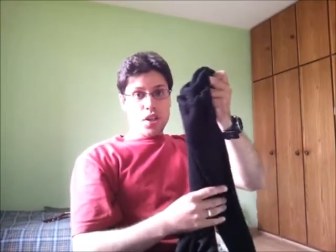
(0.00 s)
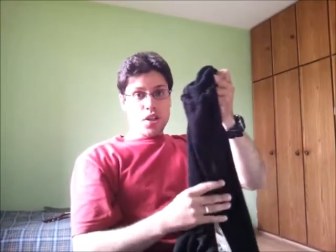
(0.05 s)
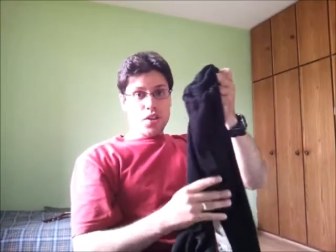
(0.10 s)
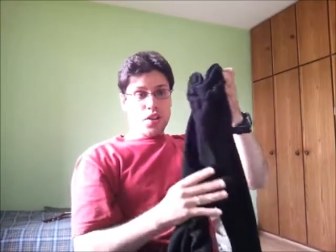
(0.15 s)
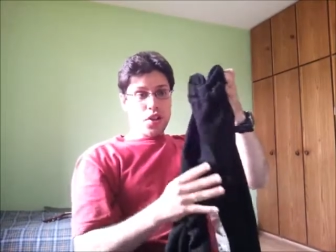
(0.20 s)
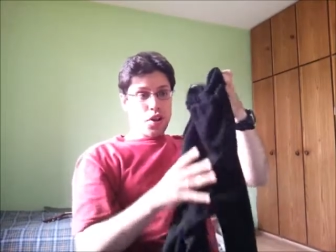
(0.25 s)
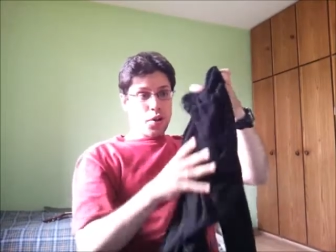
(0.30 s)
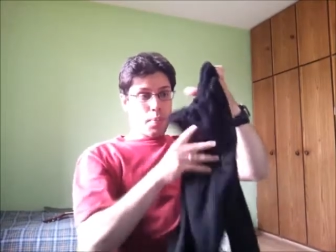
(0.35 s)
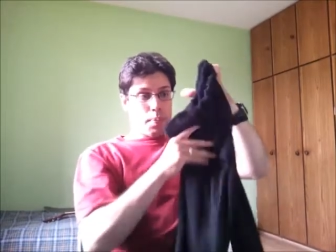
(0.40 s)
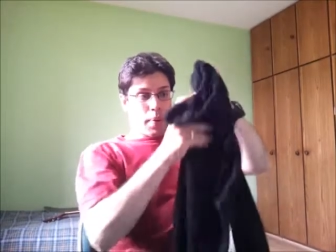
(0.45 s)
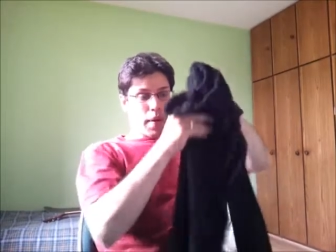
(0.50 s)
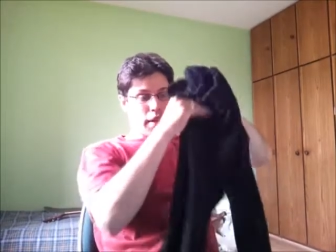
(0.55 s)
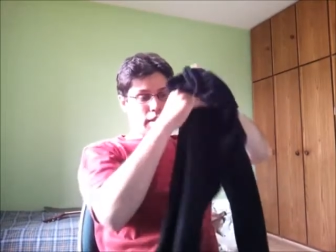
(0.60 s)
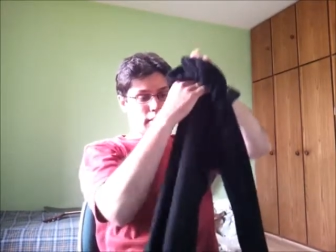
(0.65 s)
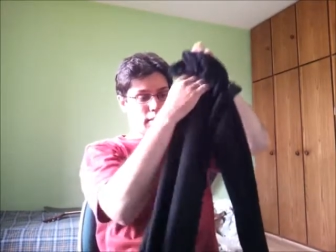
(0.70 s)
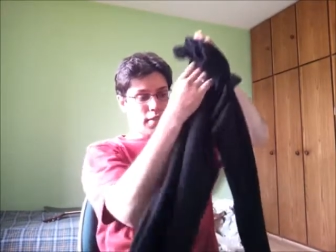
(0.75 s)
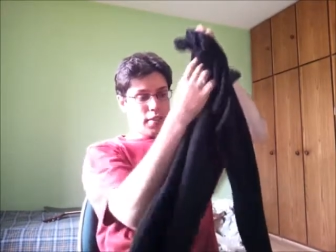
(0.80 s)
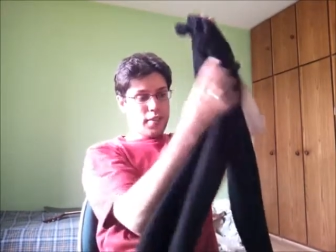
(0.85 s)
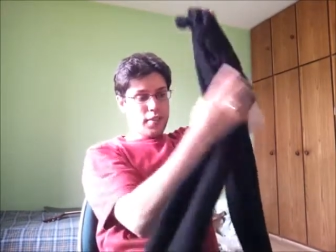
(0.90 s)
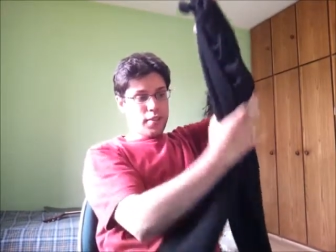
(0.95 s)
They are
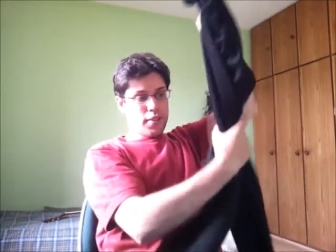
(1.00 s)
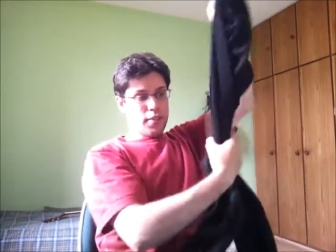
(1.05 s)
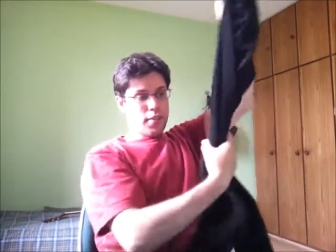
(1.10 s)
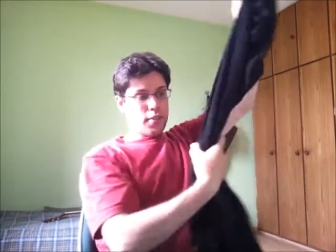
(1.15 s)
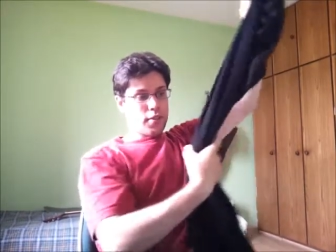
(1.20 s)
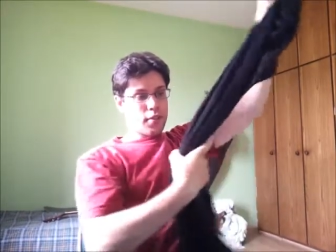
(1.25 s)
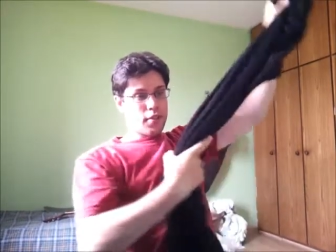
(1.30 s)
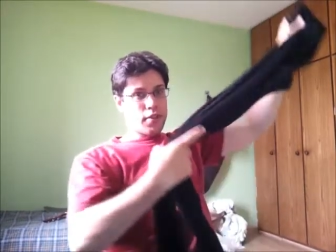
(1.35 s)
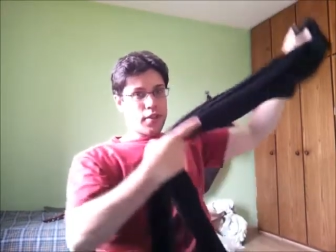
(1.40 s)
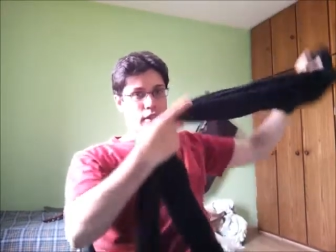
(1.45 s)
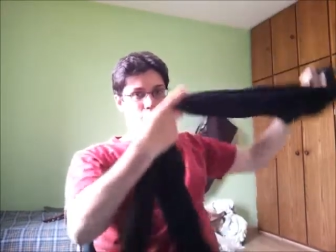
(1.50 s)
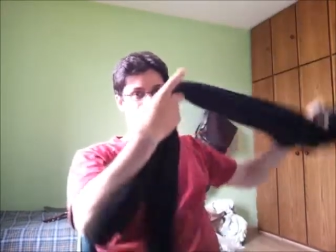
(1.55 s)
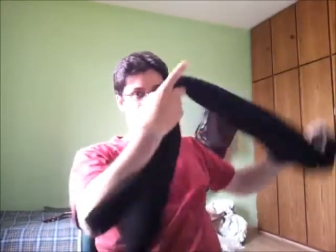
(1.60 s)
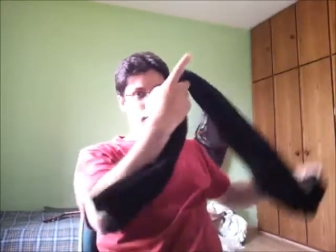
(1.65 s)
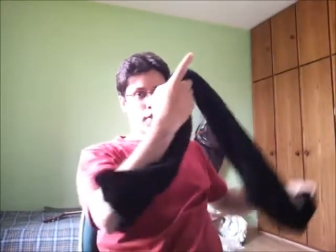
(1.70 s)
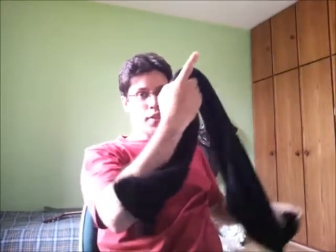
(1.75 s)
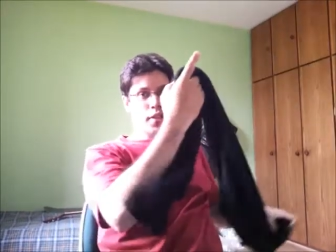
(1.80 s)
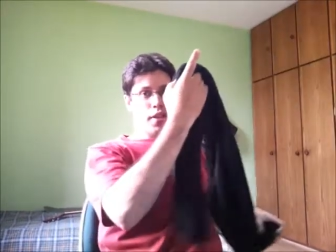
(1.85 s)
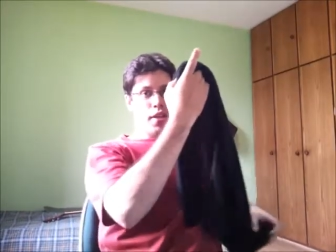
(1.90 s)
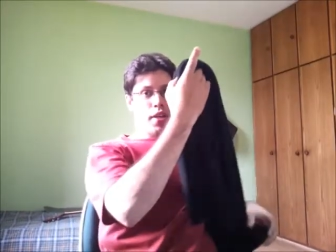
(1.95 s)
pants,
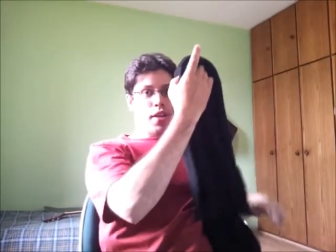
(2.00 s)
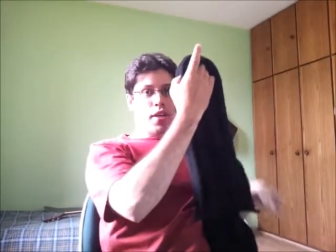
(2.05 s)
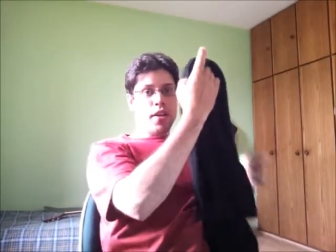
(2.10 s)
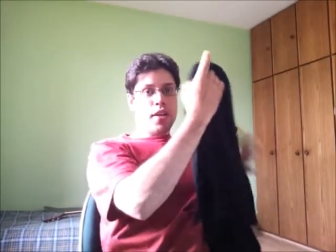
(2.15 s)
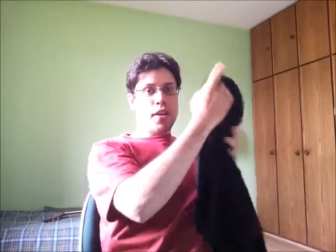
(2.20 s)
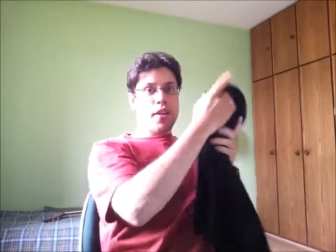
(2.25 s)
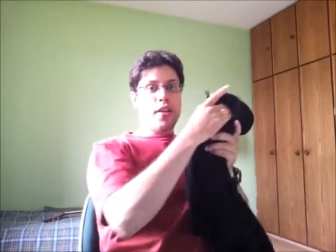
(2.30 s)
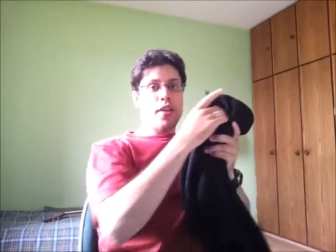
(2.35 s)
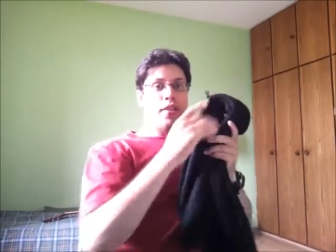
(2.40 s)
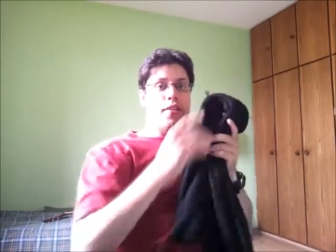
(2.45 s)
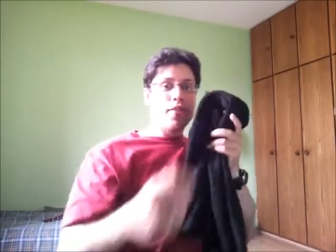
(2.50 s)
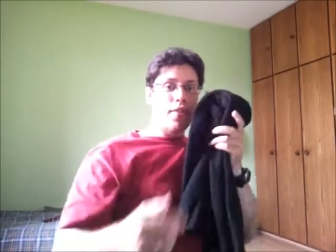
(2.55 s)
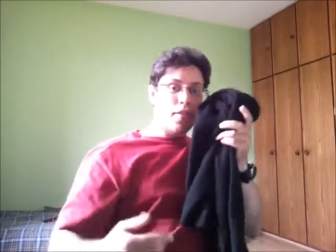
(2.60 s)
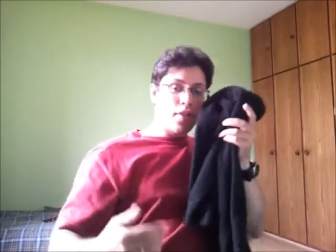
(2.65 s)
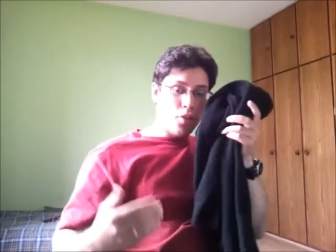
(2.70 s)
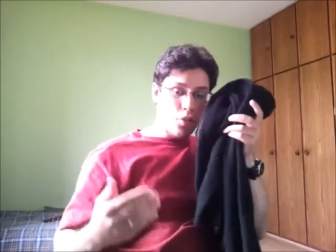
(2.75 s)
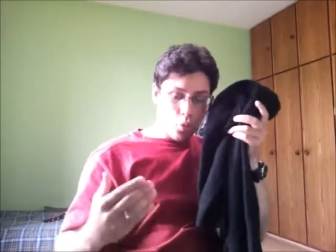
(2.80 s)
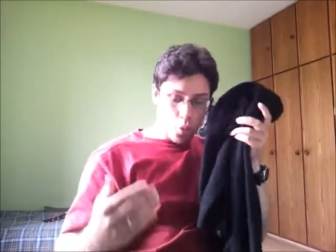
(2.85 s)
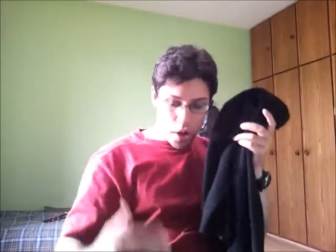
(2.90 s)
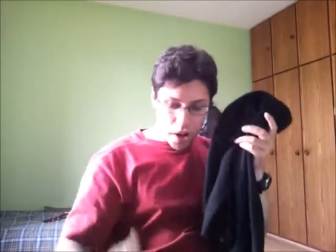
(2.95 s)
alright? And
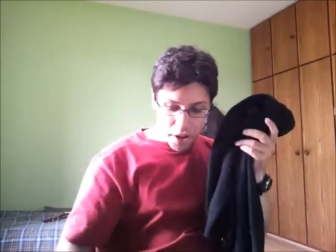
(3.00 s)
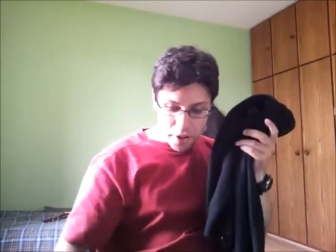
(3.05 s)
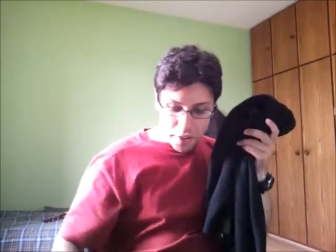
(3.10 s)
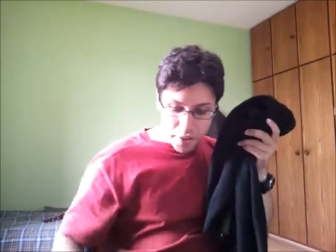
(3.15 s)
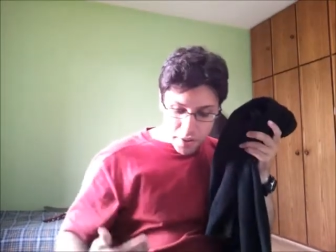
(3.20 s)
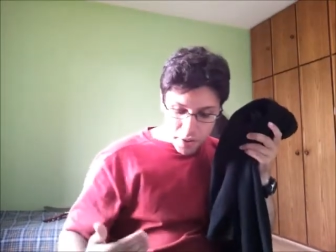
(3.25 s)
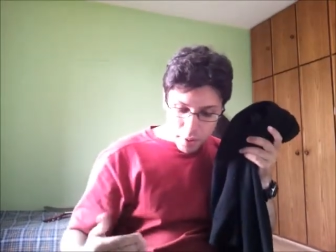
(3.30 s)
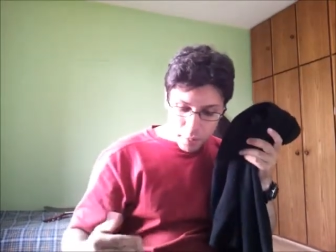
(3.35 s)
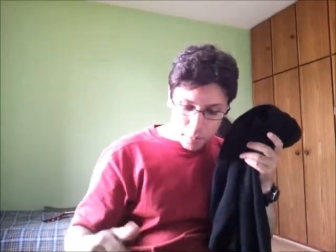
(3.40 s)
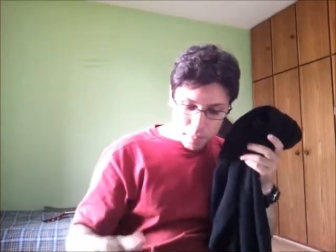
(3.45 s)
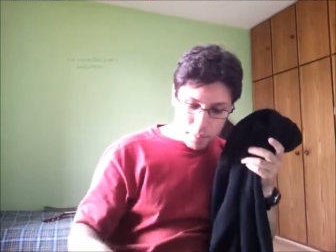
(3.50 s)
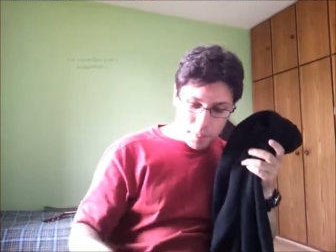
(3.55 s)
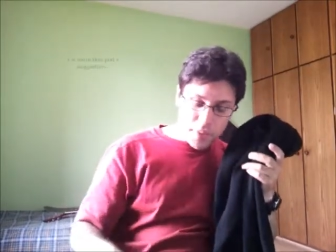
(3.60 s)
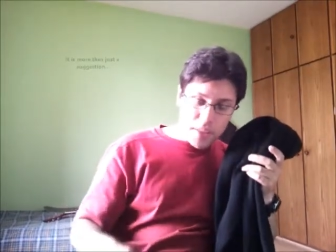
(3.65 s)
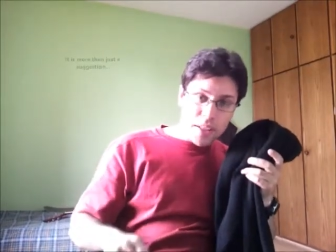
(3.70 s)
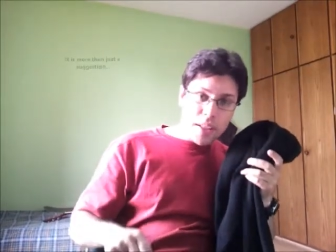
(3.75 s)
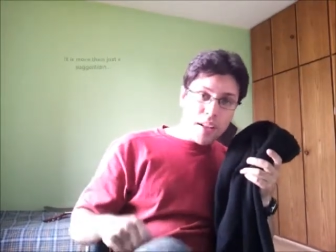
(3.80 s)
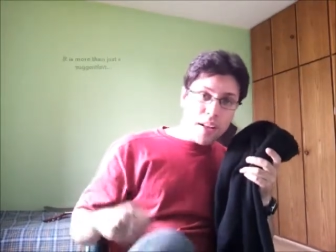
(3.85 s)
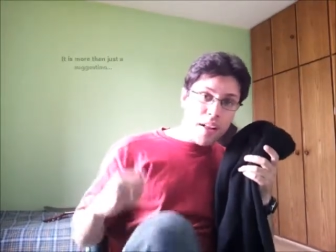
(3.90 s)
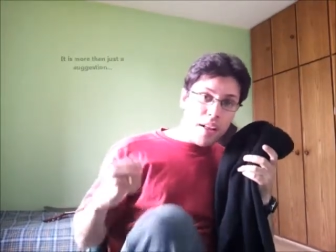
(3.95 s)
you wear them
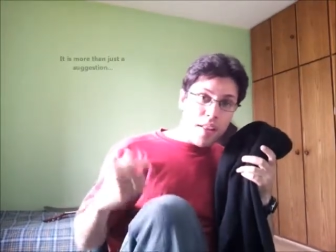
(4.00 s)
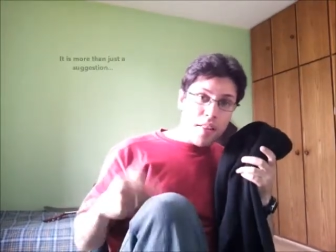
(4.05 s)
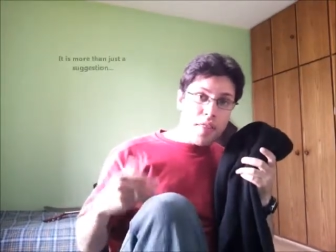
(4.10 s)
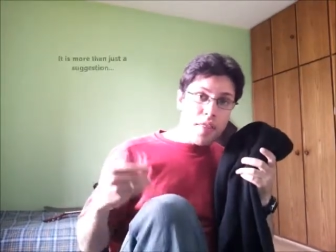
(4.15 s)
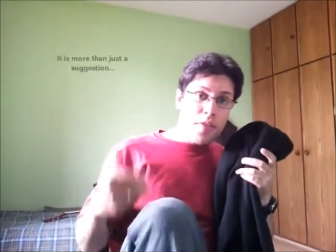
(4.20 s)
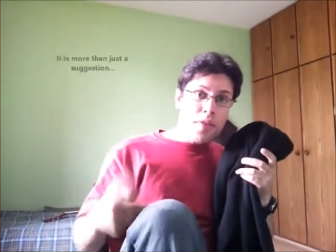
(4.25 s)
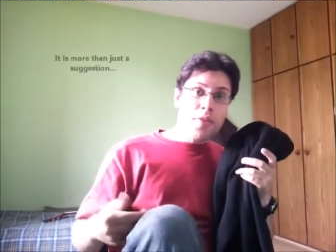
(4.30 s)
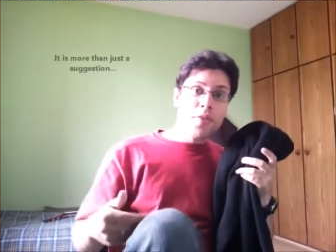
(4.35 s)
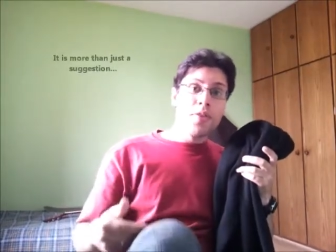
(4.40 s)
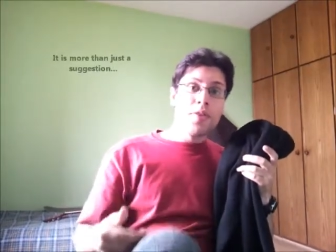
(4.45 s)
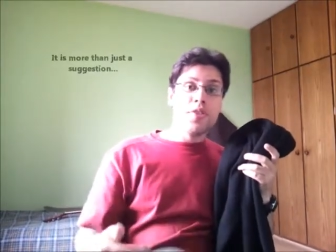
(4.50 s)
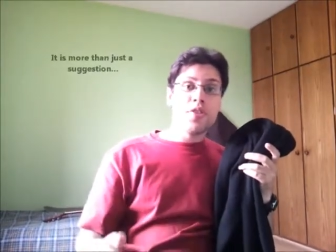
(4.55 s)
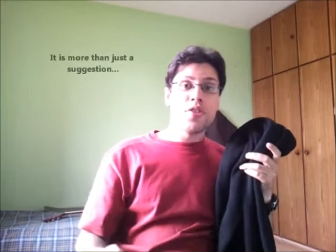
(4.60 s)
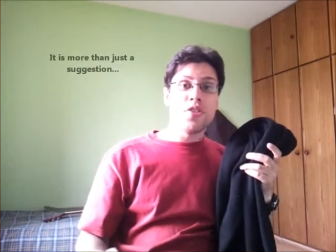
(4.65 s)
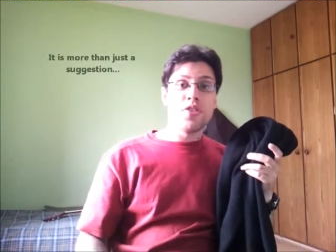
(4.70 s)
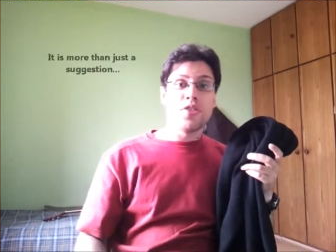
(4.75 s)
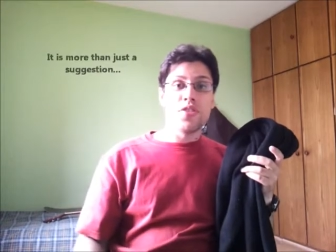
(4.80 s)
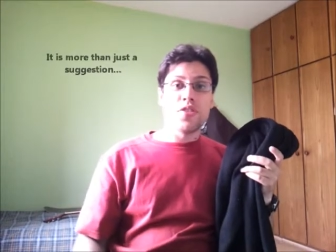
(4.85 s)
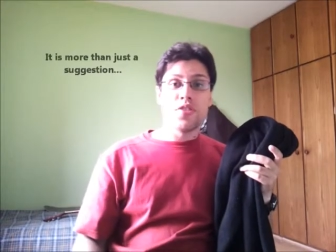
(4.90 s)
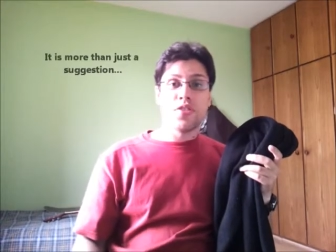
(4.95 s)
under the
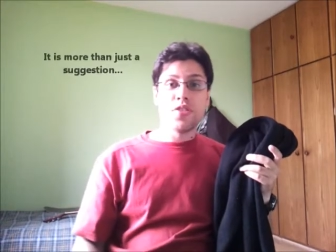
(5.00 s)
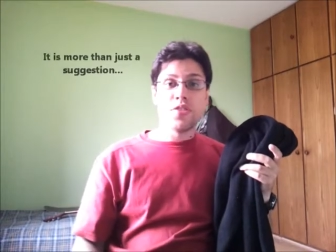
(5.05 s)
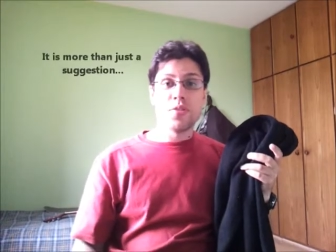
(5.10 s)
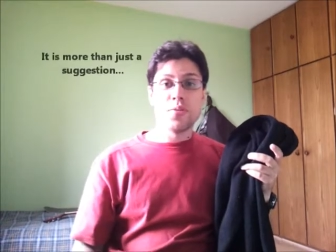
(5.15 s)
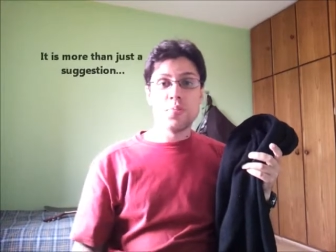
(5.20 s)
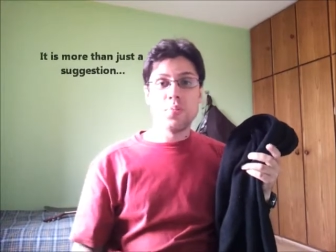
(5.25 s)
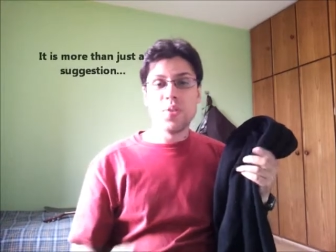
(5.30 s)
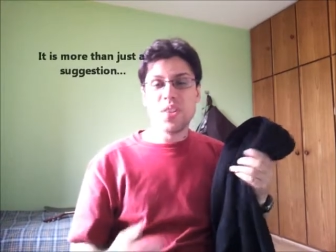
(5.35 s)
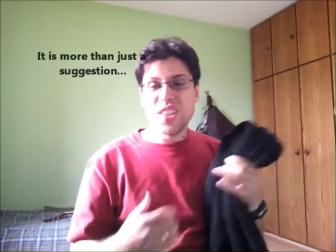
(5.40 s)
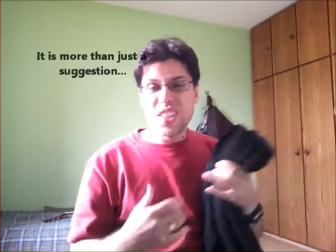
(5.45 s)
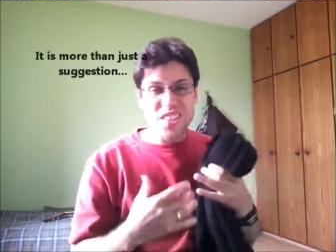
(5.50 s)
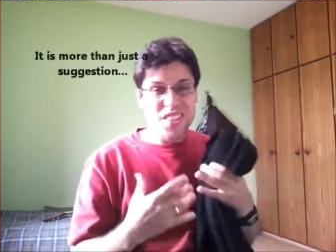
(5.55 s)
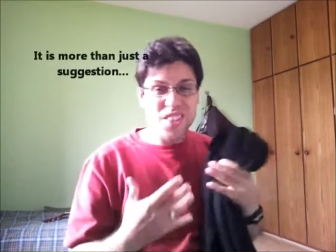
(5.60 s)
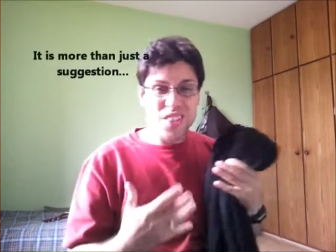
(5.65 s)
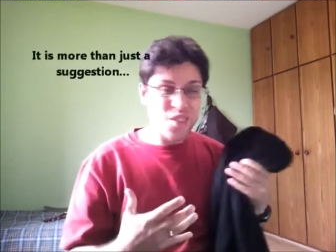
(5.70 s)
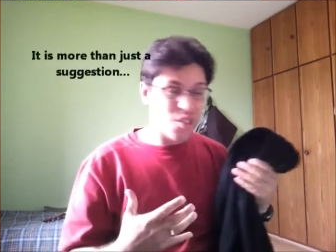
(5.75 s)
jeans because